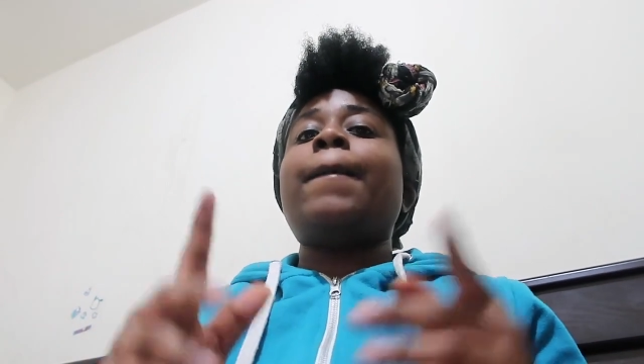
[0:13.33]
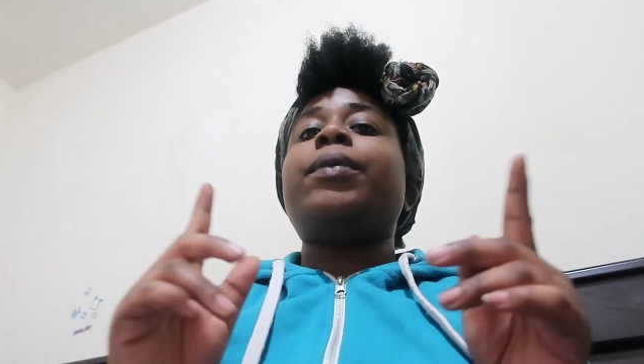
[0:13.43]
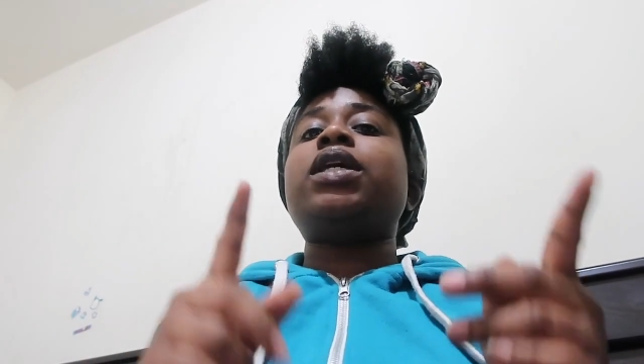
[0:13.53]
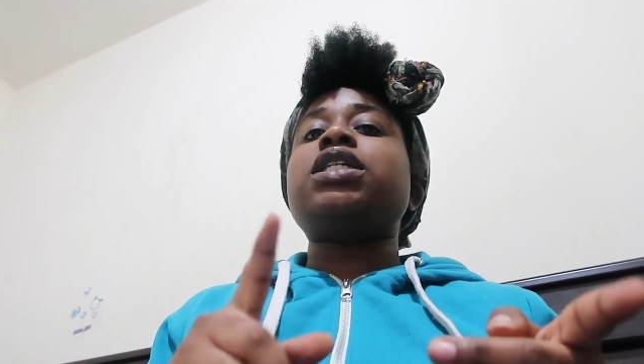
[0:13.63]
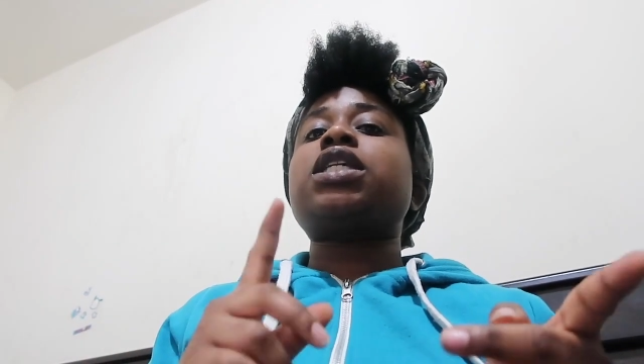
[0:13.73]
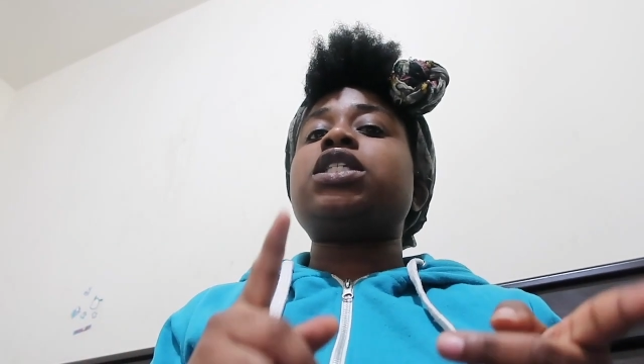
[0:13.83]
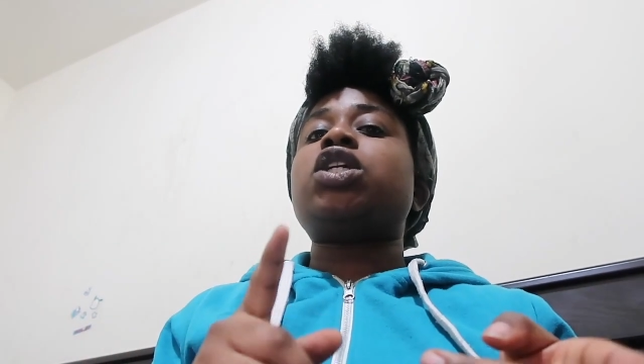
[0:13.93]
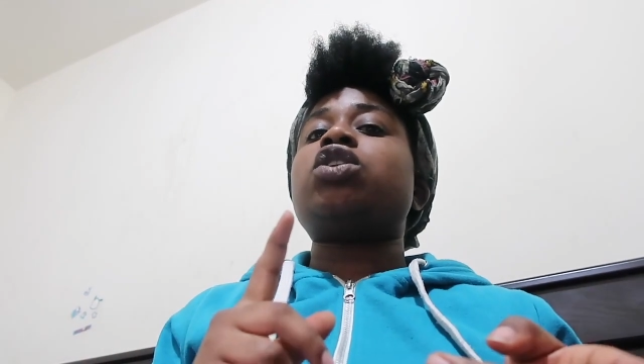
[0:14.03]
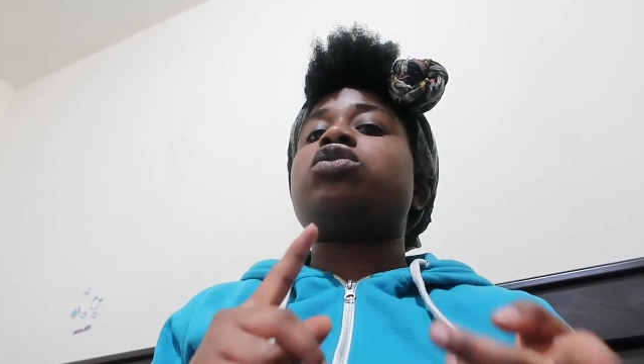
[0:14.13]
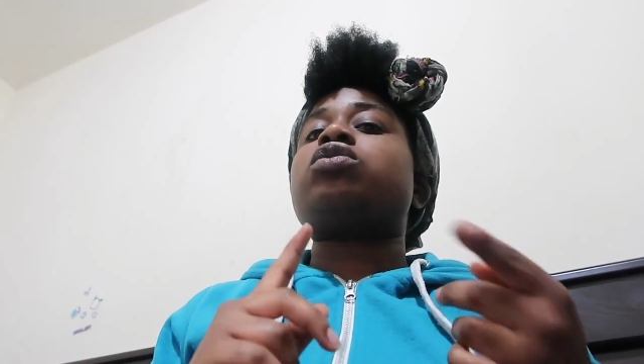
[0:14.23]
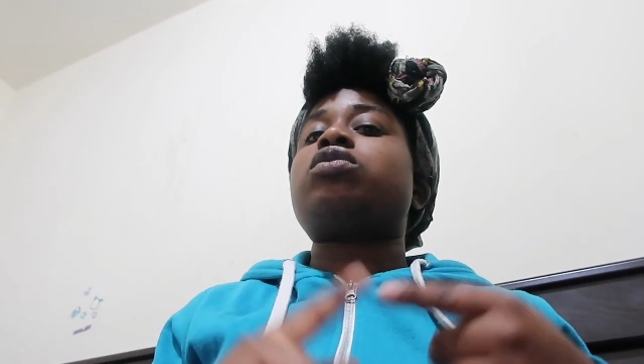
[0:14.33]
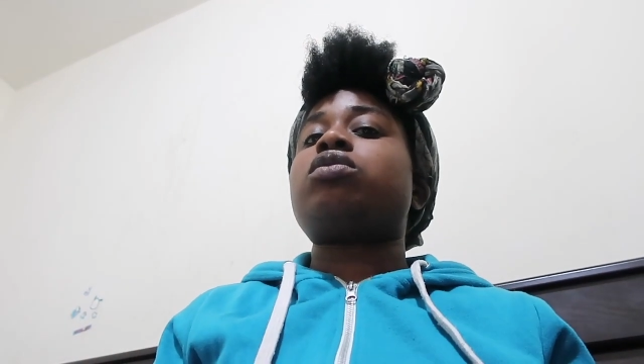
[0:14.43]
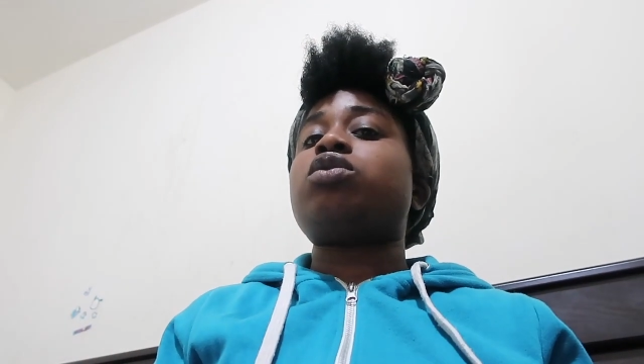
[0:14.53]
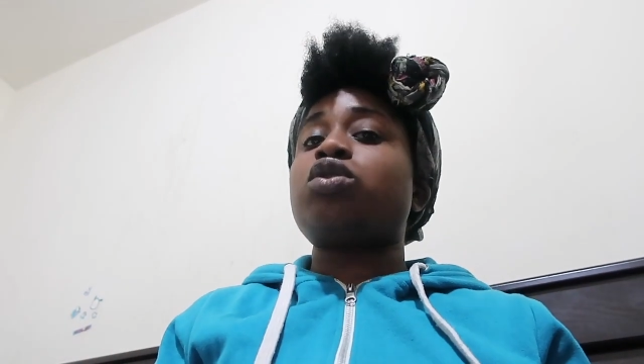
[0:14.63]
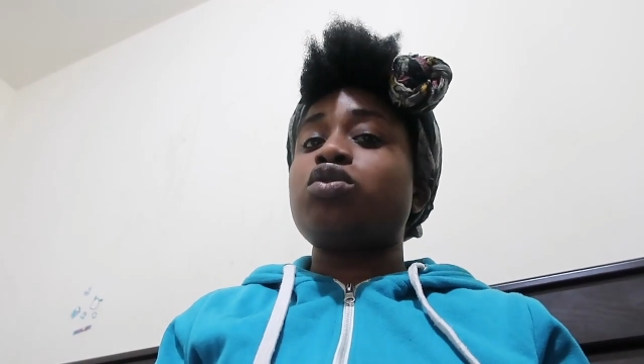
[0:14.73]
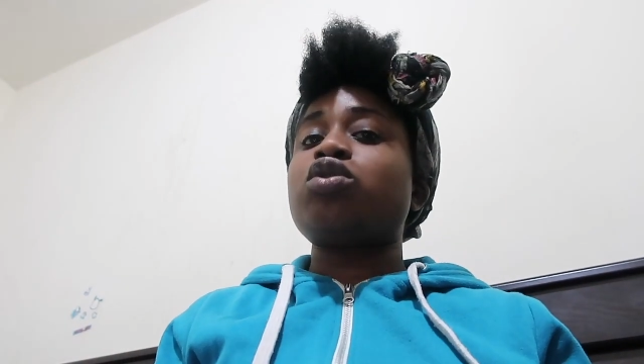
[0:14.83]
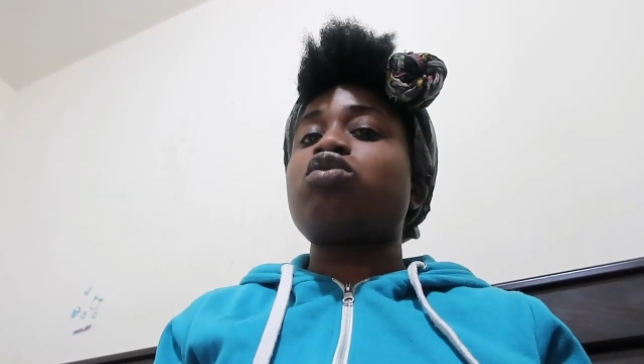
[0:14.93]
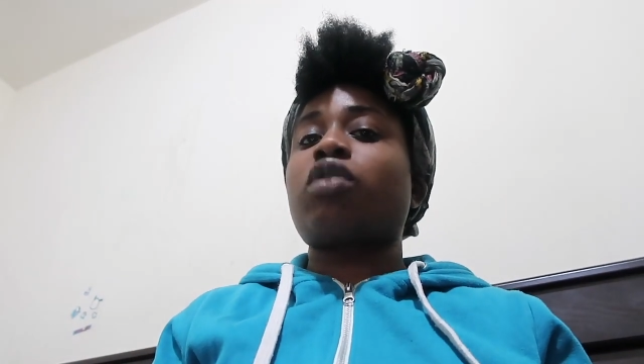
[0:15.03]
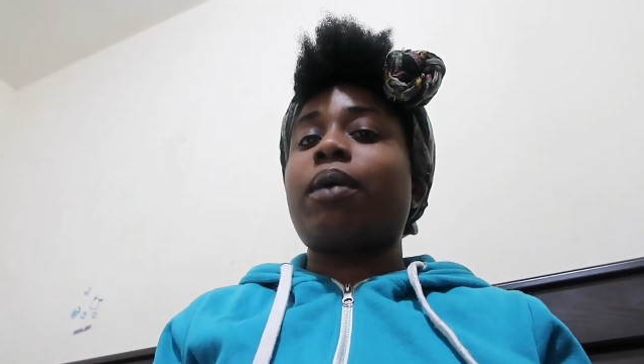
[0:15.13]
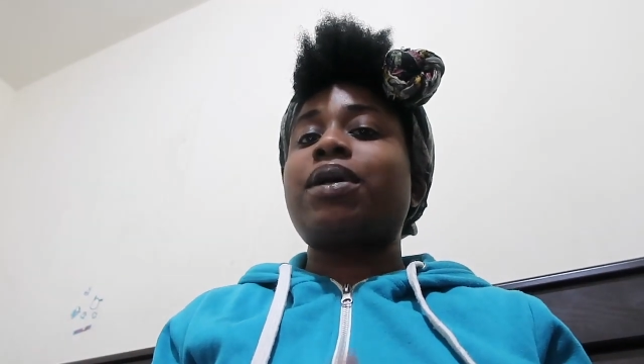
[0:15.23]
Please continue to
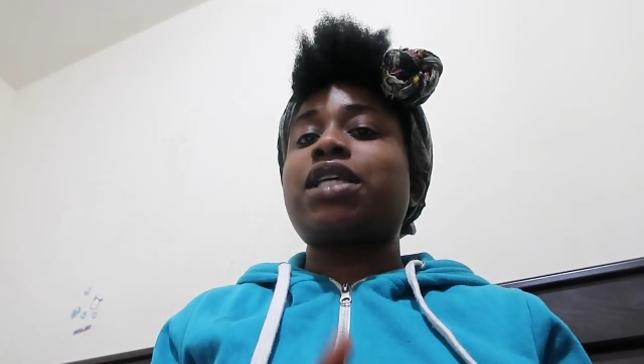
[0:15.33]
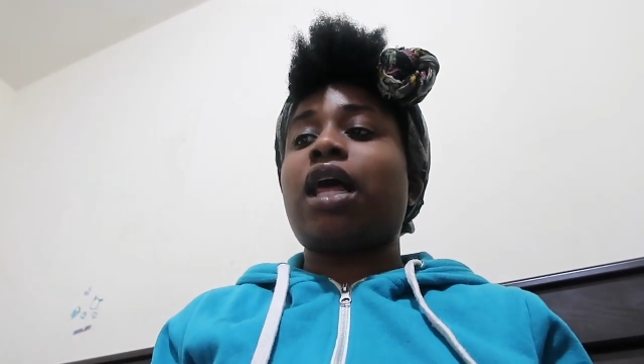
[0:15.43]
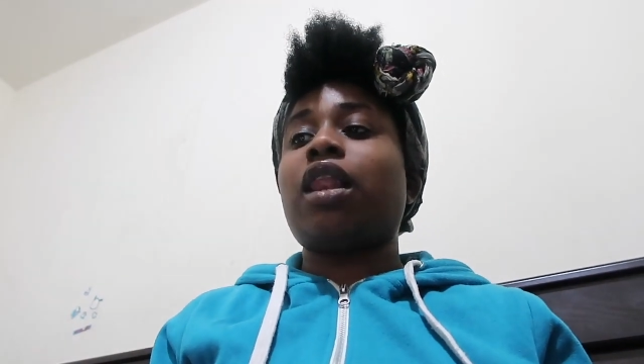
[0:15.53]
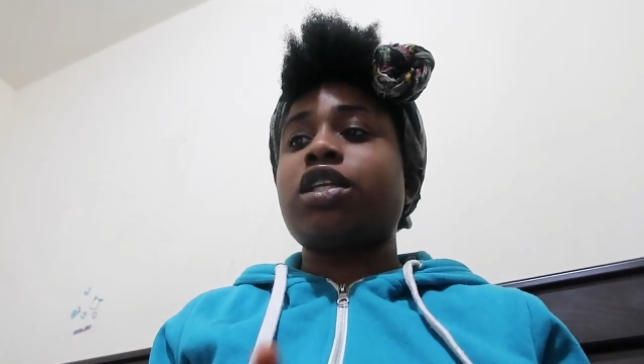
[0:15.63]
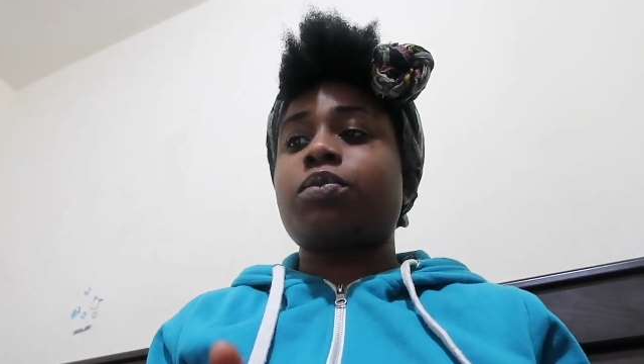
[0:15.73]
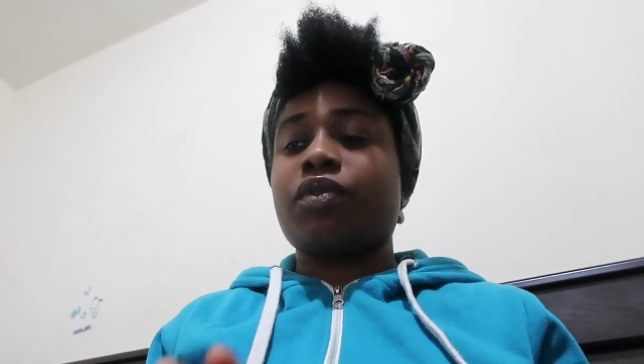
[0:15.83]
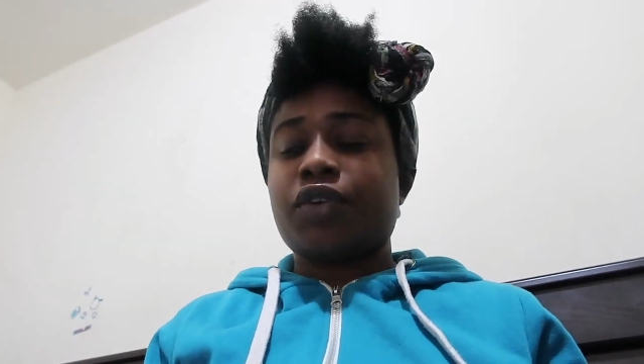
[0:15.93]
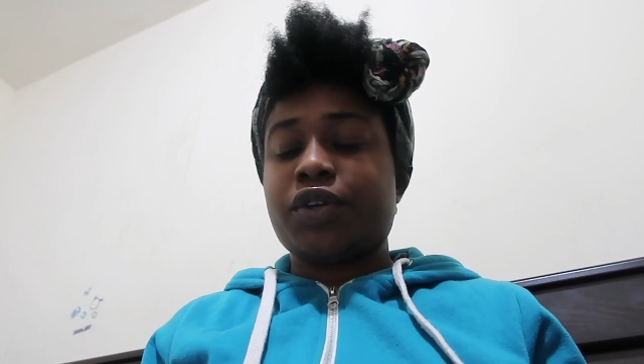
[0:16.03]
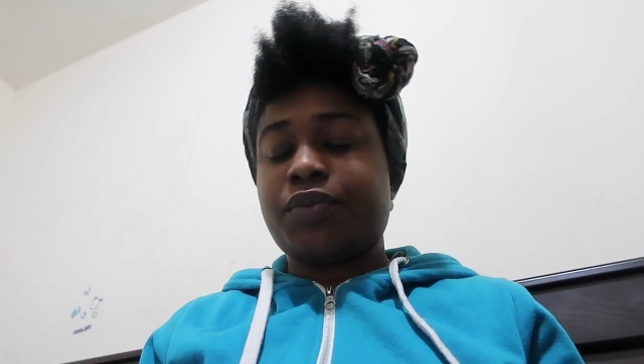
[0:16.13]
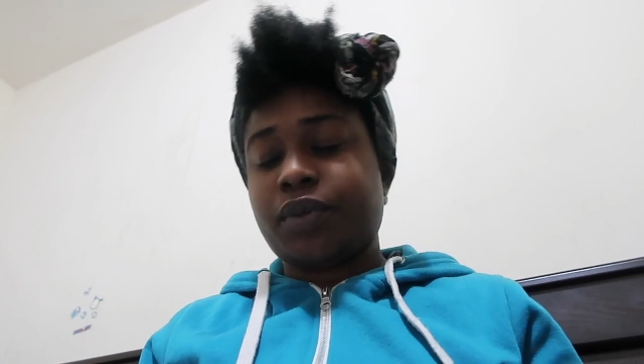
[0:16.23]
subscribe because I got lots more for you.